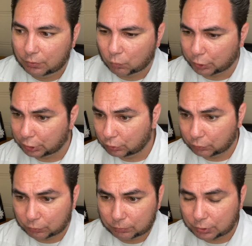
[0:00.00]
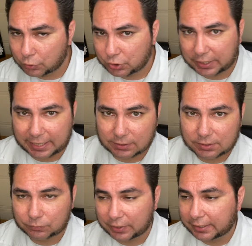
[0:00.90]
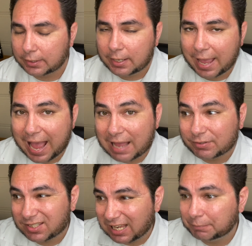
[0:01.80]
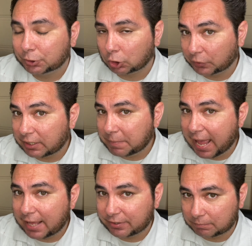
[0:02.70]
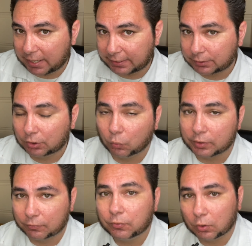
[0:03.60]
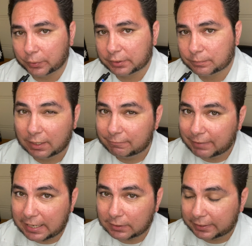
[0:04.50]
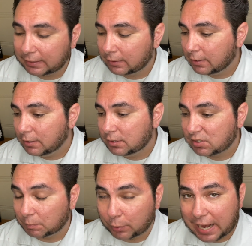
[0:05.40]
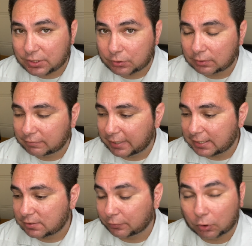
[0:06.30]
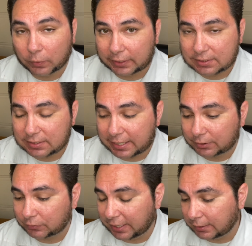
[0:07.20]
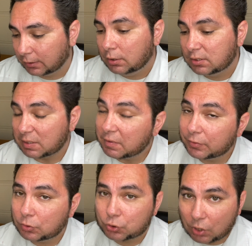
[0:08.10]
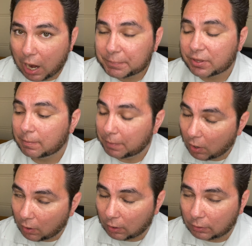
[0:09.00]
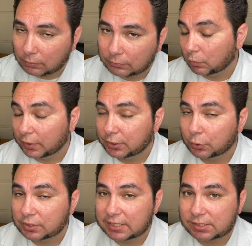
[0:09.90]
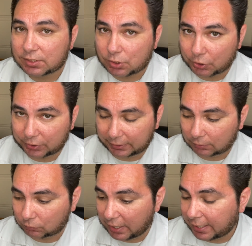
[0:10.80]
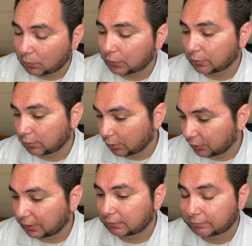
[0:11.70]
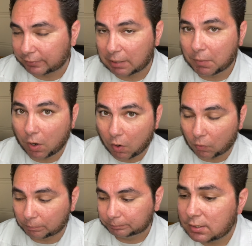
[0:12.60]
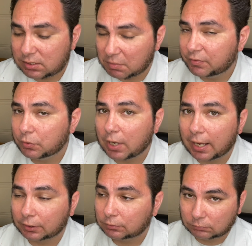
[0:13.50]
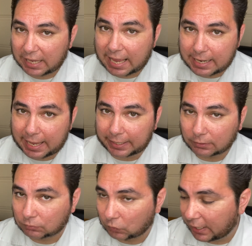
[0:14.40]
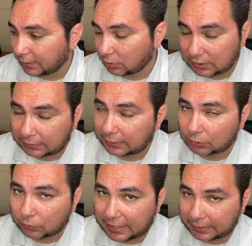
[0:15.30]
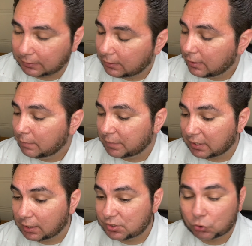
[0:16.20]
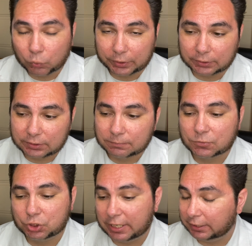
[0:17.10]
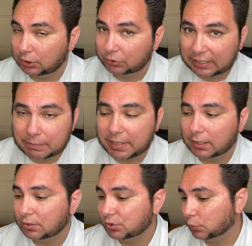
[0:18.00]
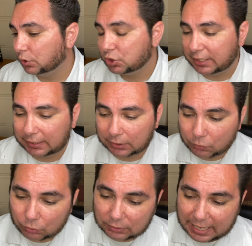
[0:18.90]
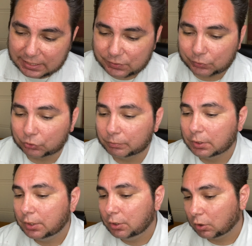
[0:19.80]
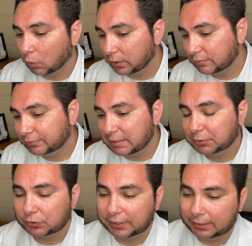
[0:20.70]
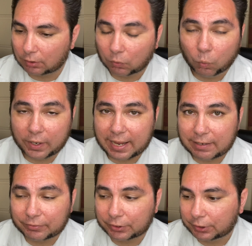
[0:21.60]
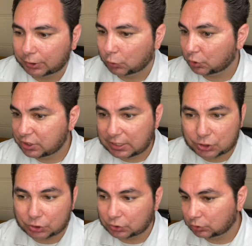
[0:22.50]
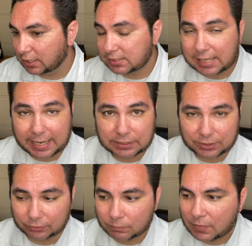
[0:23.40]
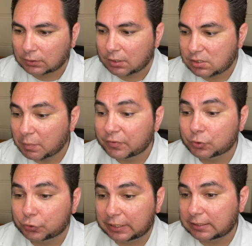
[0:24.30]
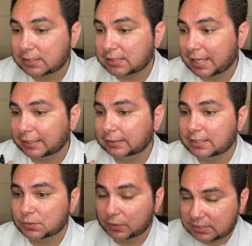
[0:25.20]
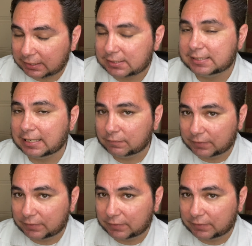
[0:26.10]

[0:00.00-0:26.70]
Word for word: where you use your hands, right? Have some career path in mind going forward. And finally, some practical advice for going into ninth grade some of you dropped the ball with your distance learning, right? With learning from home. Some of you got NA, right? You didn't get credit because you weren't checking your emails, you weren't checking Google Classroom, going to Flipgrid, or whatever your teacher assigned you. Some of you treated this like this was an extended